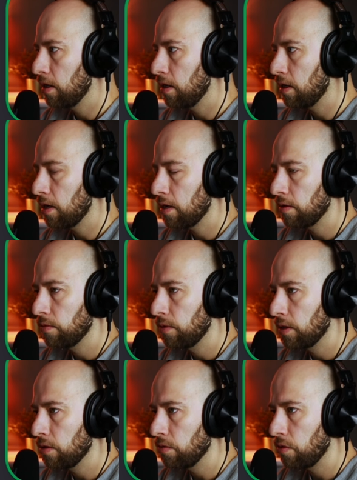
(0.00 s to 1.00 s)
yeah,
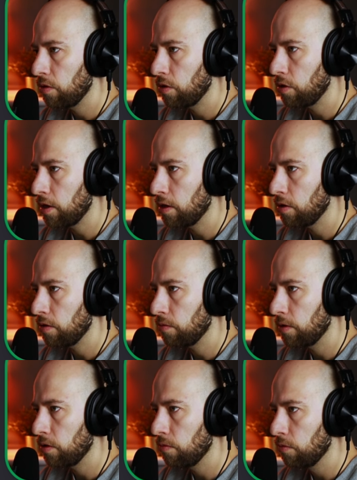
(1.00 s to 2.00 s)
when you change it,
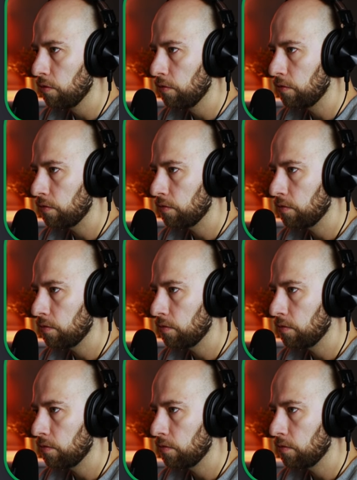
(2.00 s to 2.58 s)
when you move,